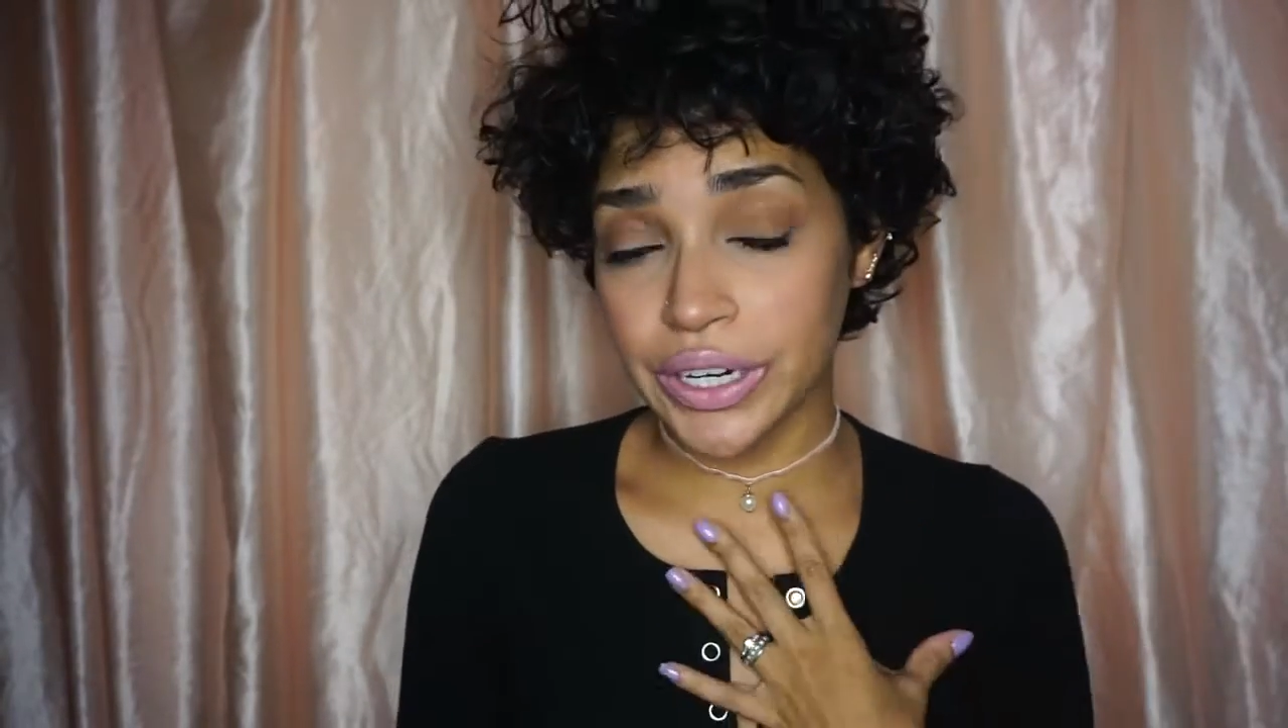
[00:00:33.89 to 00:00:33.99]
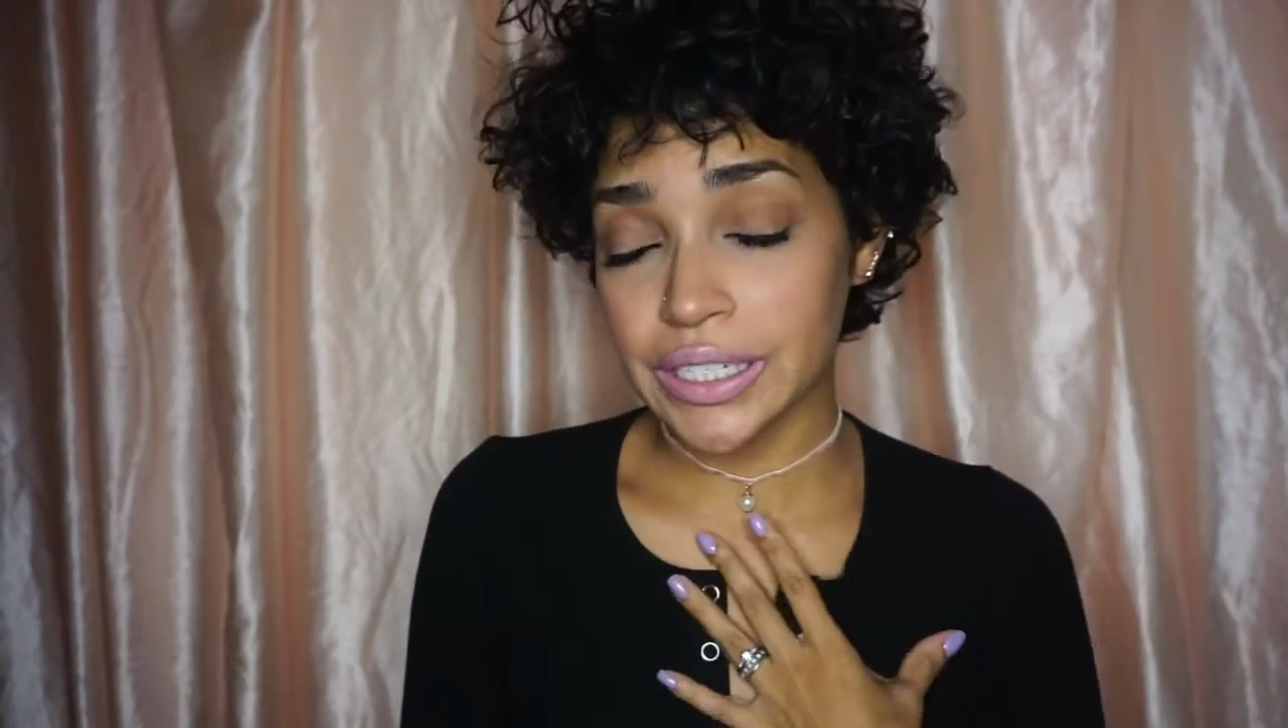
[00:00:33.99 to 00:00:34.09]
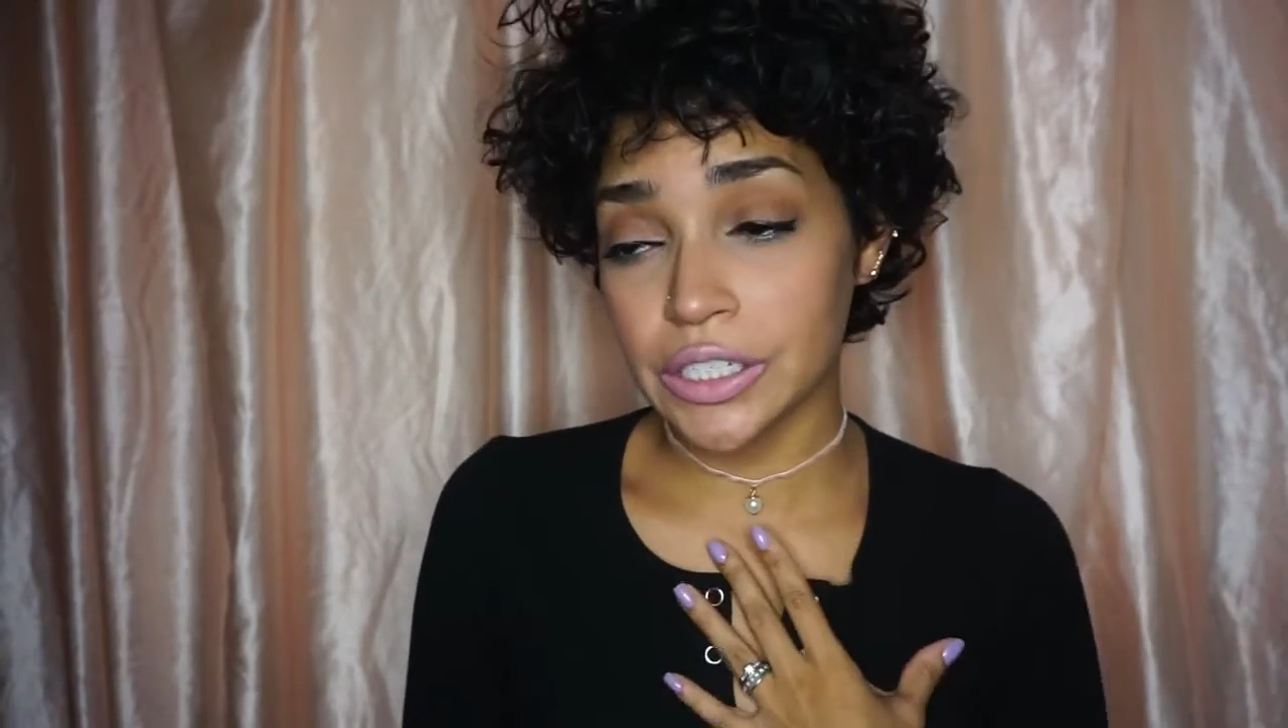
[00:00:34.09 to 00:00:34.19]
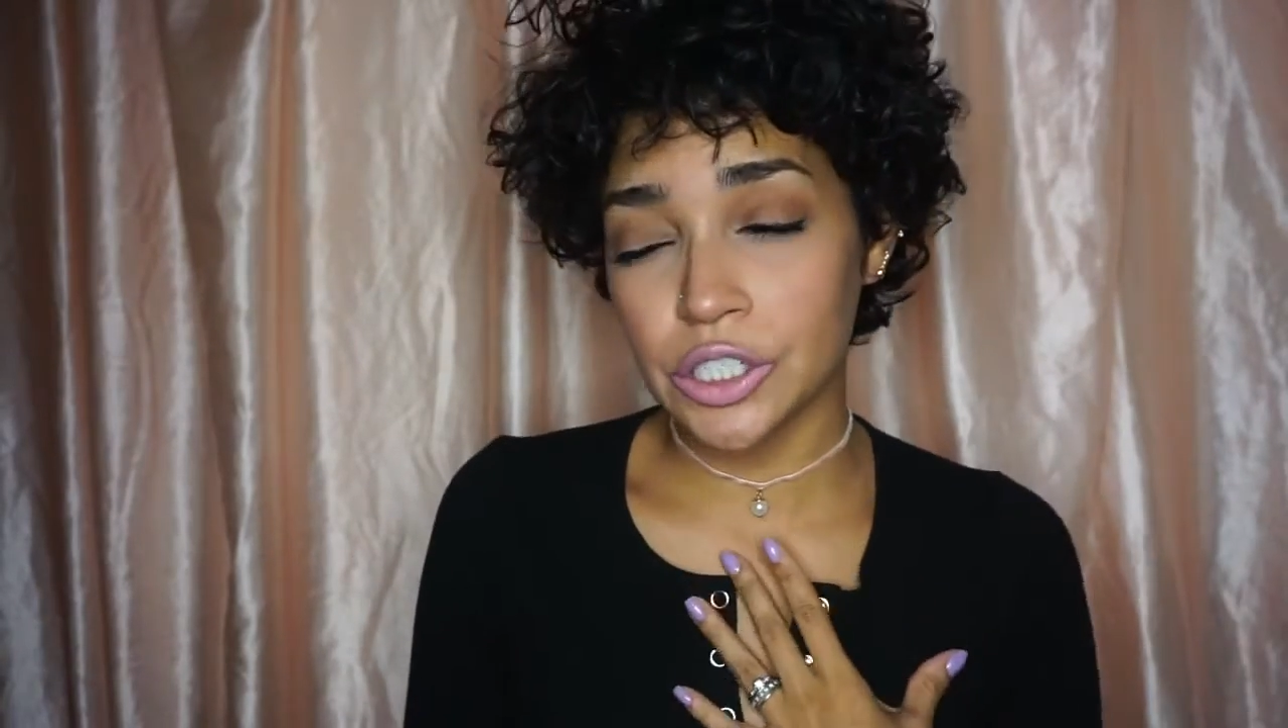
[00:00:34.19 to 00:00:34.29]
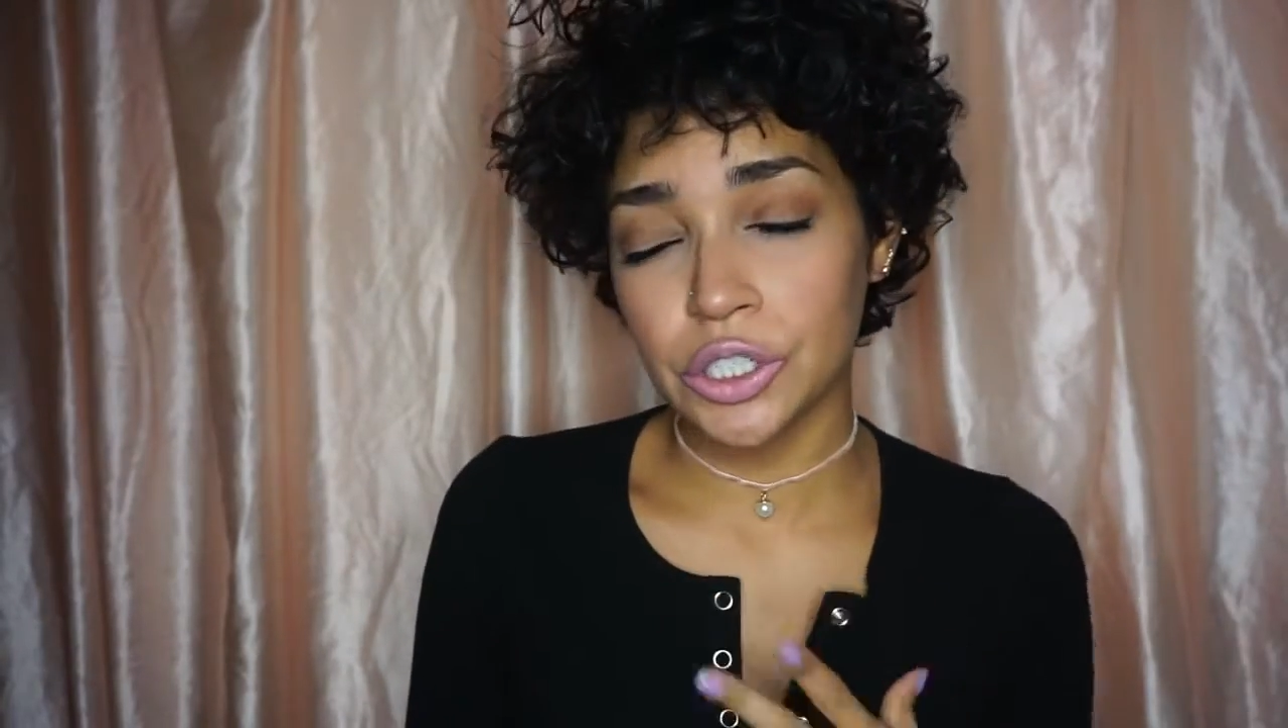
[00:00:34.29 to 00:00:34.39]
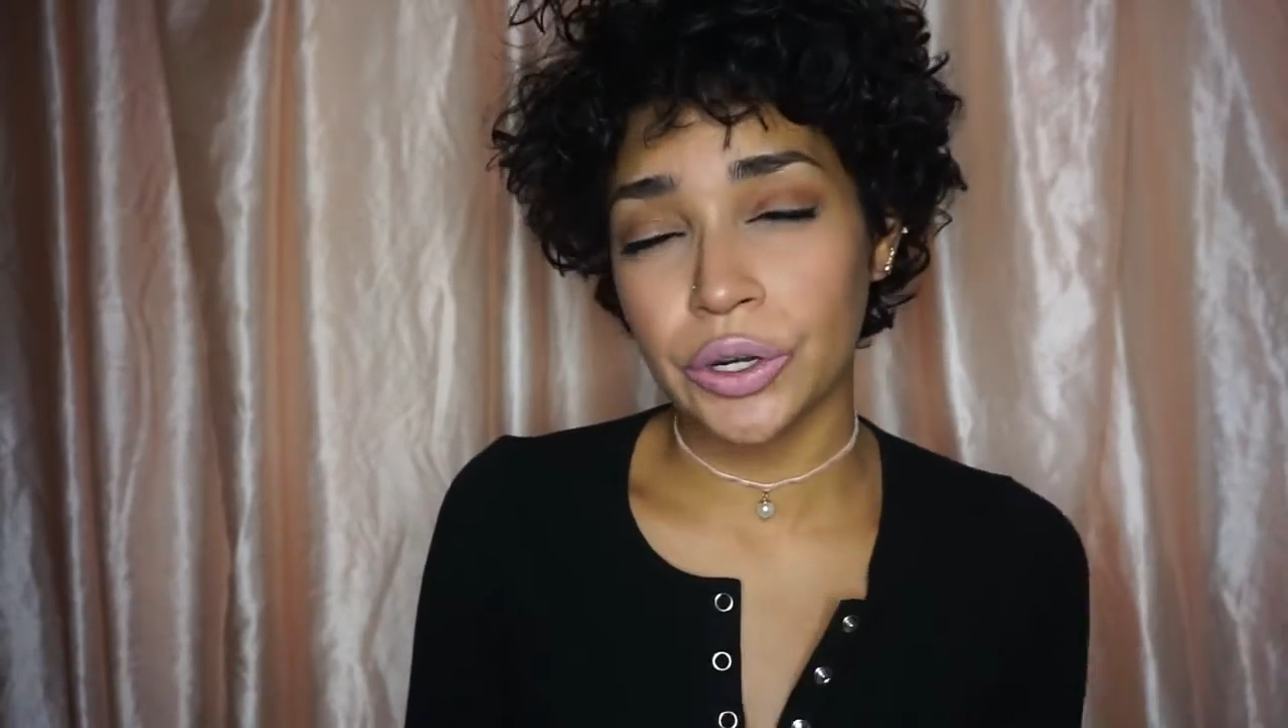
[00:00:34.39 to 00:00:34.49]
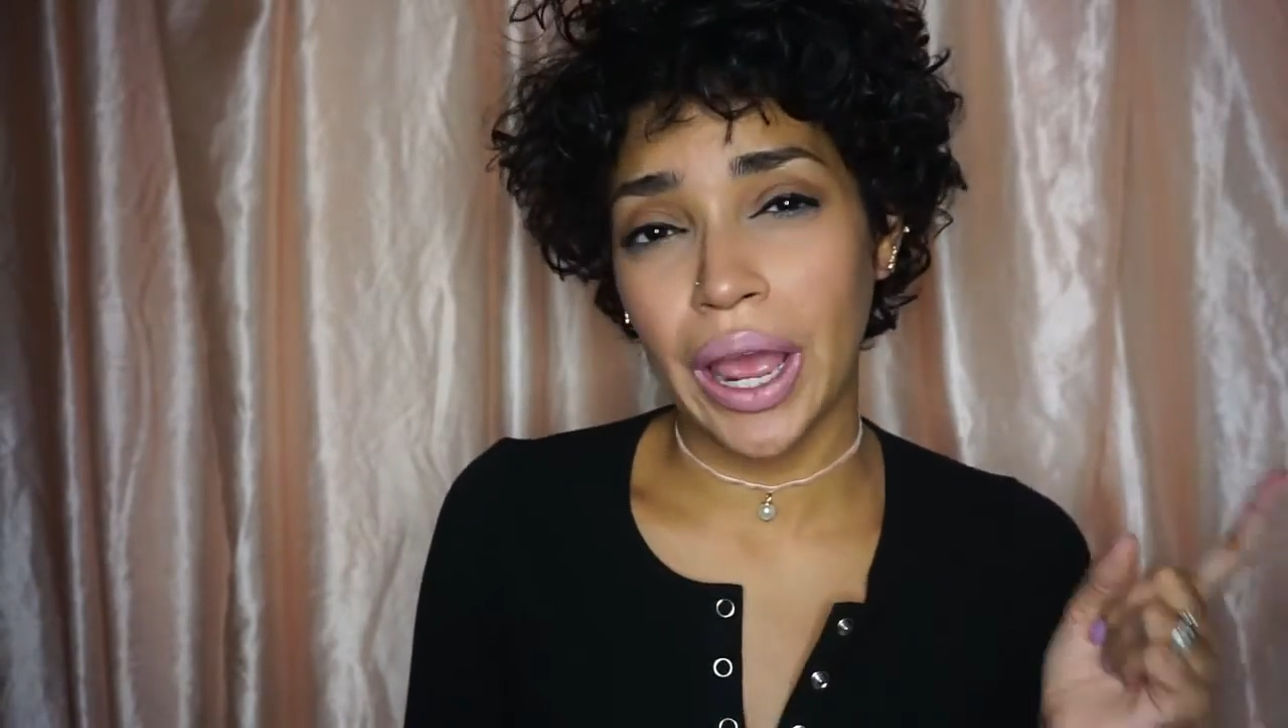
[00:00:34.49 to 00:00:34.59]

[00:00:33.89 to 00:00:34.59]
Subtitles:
is concerned.